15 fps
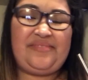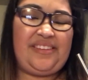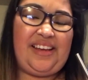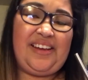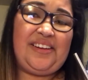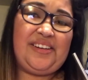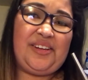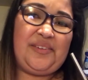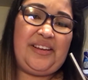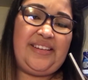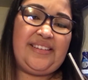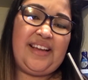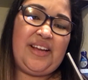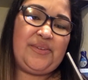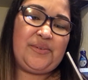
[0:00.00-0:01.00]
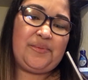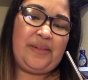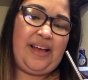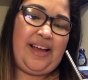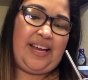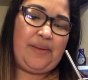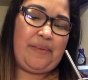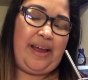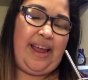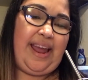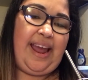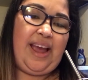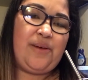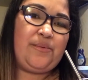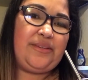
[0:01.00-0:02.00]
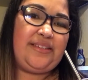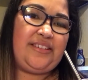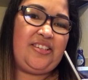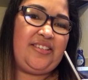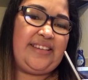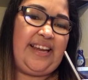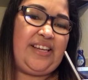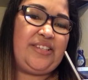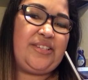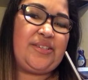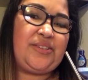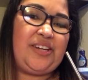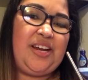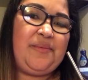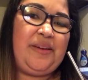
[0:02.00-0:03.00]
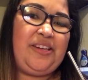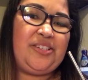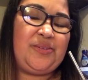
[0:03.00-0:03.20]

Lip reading: I don't know, his hands were black, and my aunt was just like screaming.